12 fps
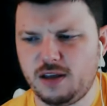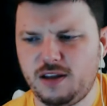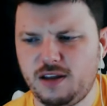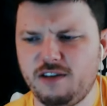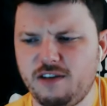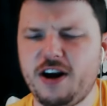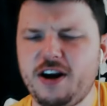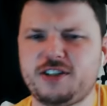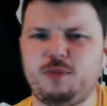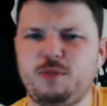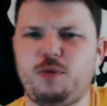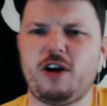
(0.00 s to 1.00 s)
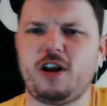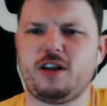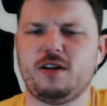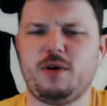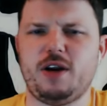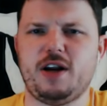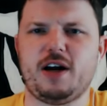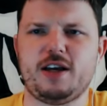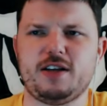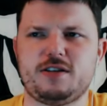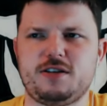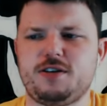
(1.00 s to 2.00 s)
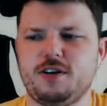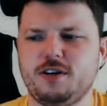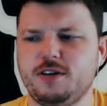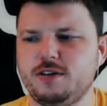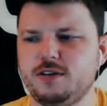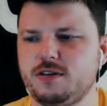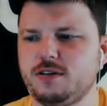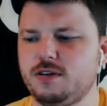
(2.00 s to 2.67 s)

Very disappointing that we did not get Centurions.